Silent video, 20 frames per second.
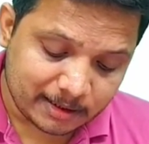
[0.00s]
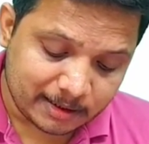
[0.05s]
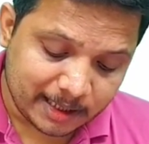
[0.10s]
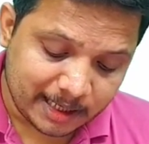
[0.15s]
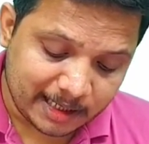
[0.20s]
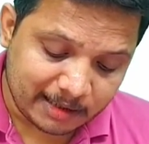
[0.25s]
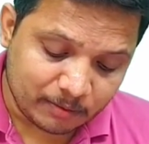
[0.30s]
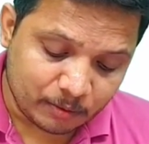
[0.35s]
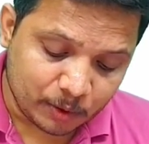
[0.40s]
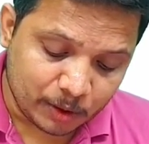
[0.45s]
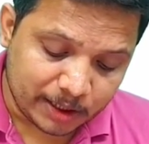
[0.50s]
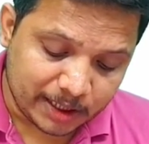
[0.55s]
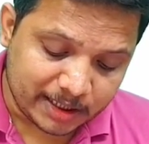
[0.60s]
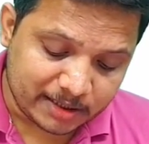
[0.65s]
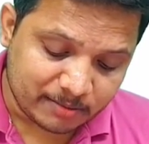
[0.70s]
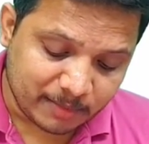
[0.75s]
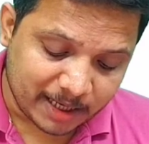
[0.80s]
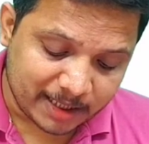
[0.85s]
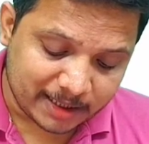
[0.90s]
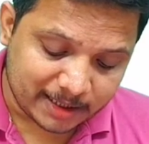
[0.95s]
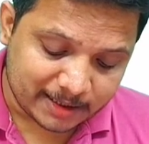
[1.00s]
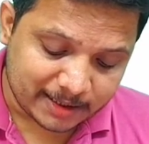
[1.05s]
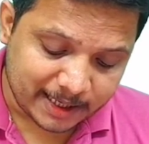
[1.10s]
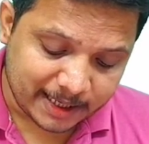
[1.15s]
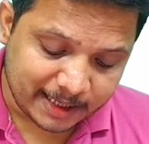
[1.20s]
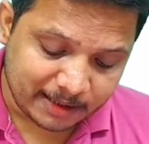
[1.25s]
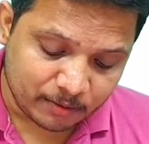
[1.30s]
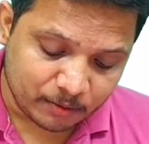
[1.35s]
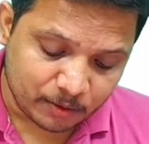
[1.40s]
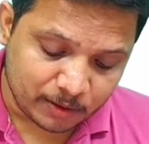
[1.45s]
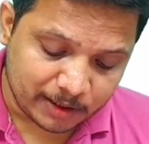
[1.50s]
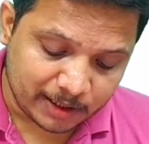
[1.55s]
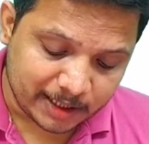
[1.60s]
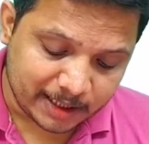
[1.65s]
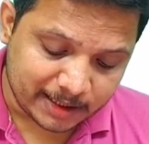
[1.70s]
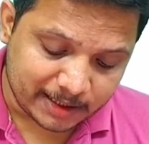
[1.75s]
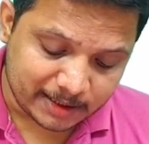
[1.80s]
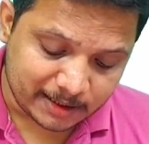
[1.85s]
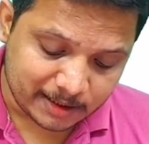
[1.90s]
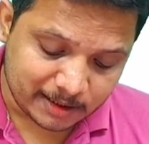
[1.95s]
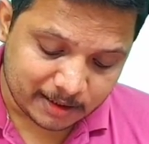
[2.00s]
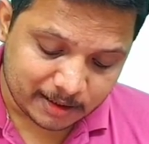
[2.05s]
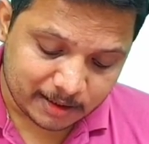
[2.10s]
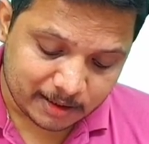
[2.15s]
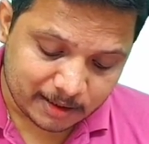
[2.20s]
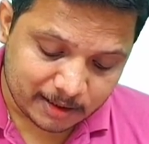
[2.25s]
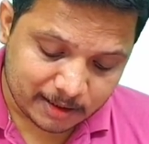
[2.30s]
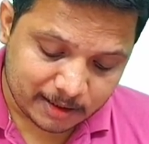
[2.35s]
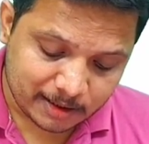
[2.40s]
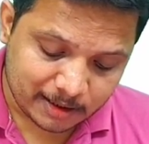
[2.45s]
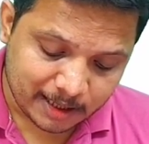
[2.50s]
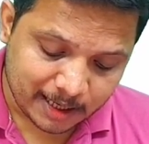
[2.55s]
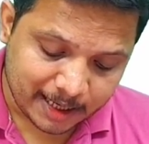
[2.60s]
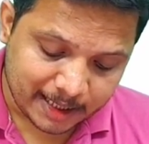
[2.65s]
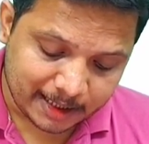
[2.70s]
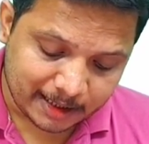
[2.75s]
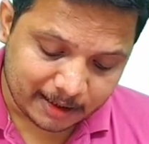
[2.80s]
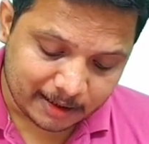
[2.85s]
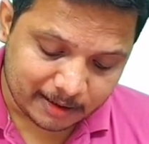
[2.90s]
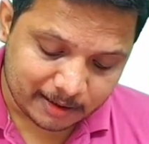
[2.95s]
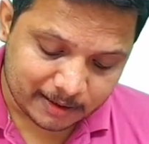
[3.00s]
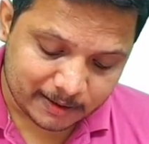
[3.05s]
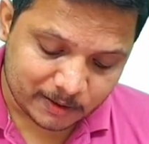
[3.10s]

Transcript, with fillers: tail voltage minus head voltage right.